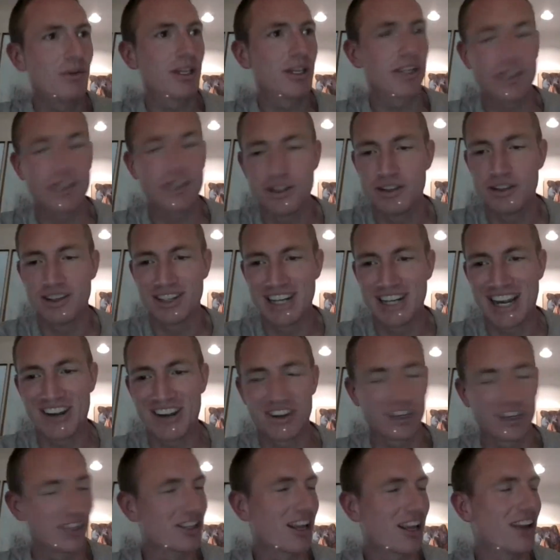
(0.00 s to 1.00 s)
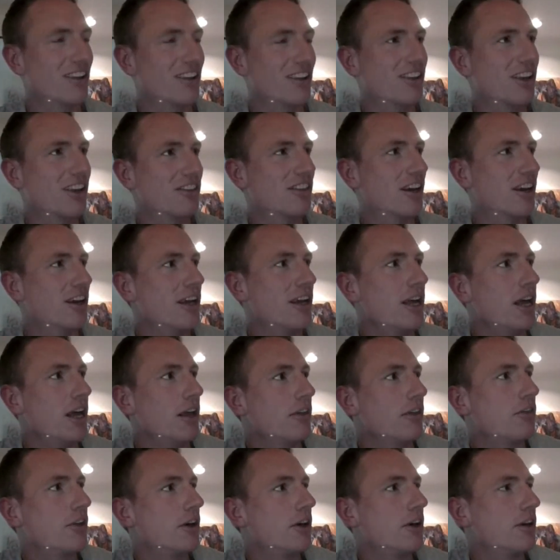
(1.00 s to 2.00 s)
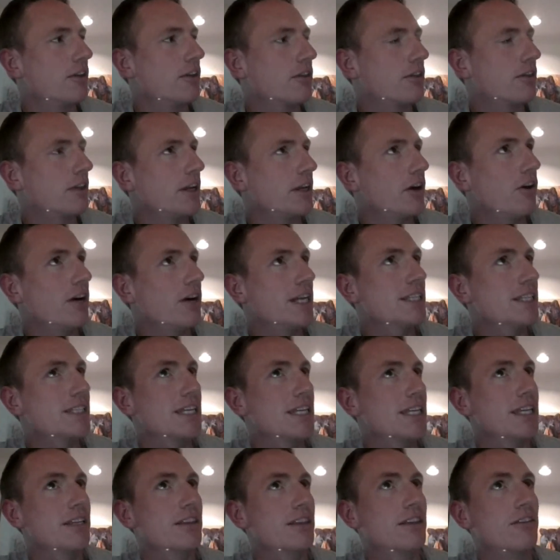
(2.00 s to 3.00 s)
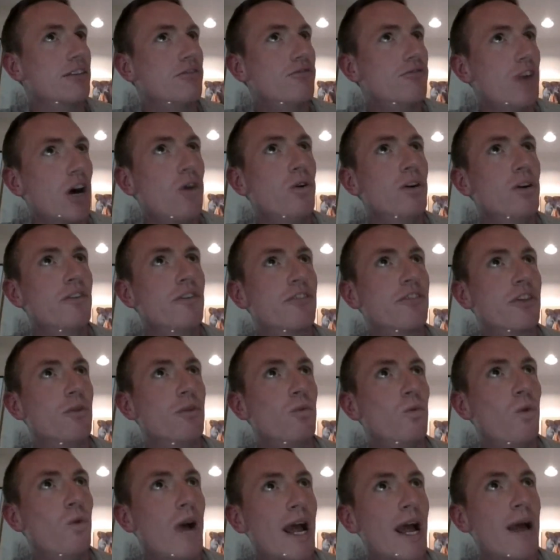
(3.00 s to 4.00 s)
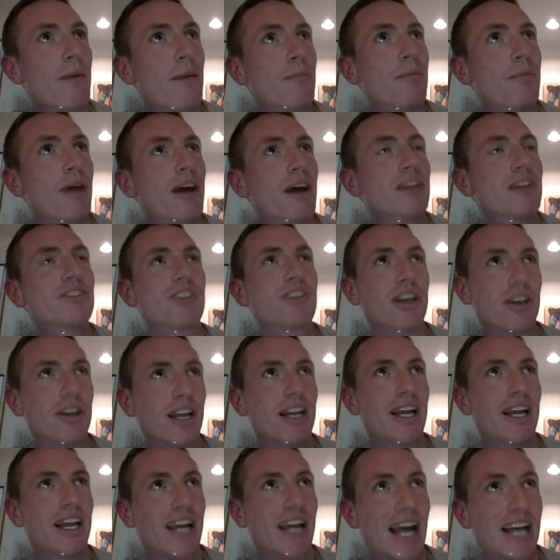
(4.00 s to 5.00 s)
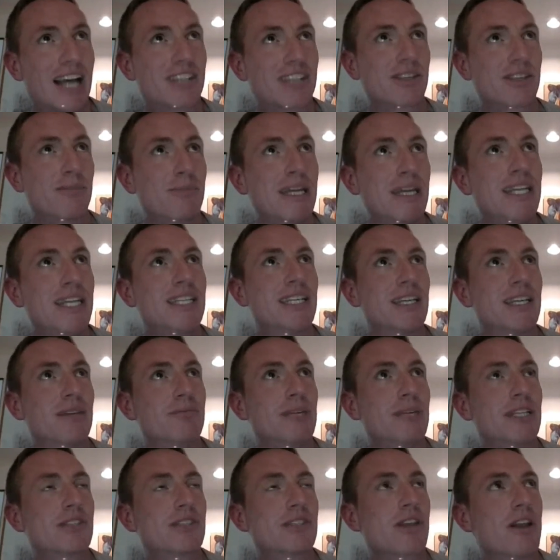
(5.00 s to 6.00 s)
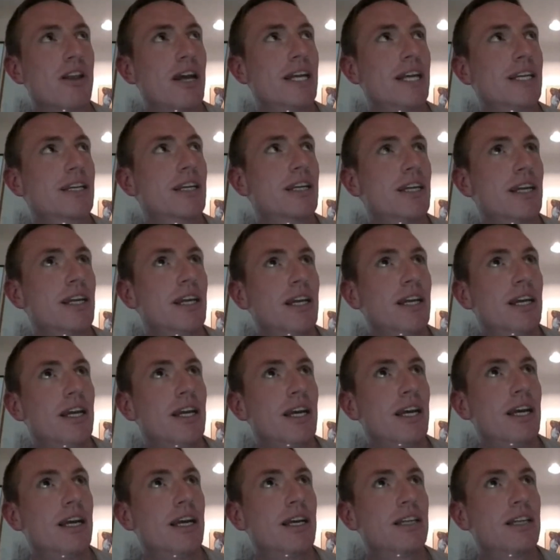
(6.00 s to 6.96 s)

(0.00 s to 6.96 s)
with you now. Mm-hmm. The idea, the role of the web, so as a medium is like, mm-hmm.